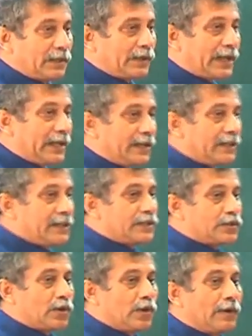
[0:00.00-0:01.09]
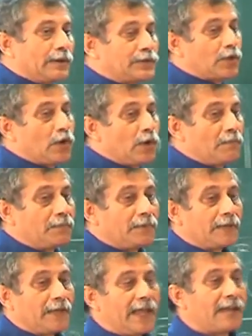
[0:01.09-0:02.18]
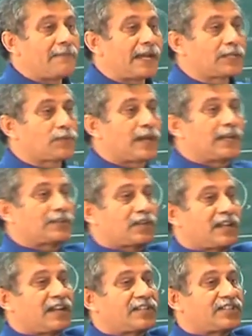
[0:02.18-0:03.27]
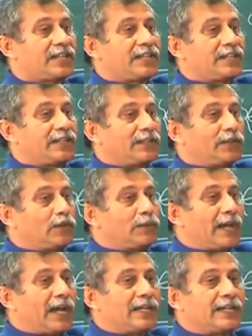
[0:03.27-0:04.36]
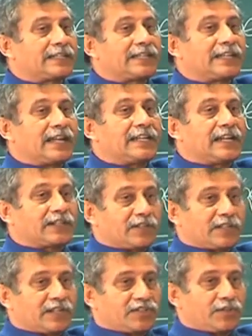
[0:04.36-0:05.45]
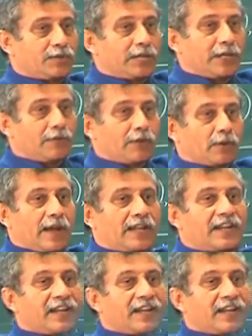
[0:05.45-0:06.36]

Okay? So, so n minus 1 electron energy will be higher than any electron energy. You, you require